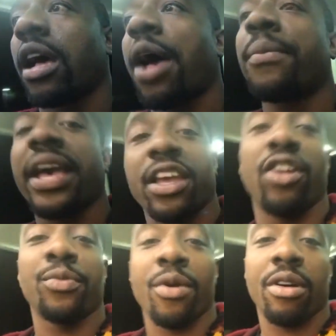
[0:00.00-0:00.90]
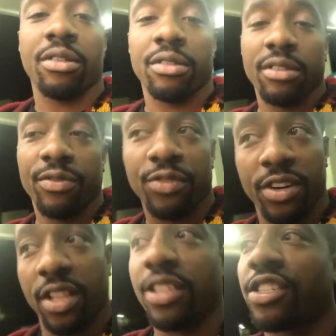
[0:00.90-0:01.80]
I'm back here tomorrow for
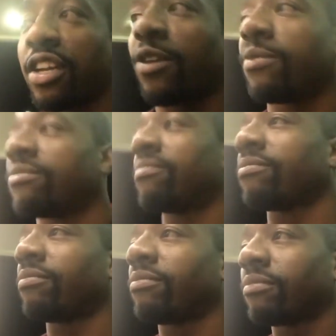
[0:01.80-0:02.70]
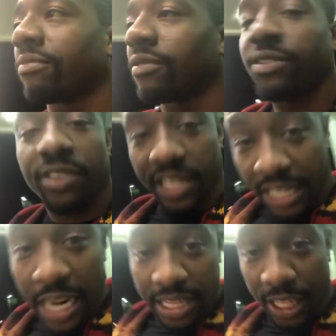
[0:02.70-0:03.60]
another show. For
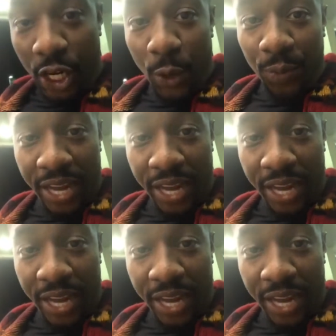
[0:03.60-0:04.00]
another dope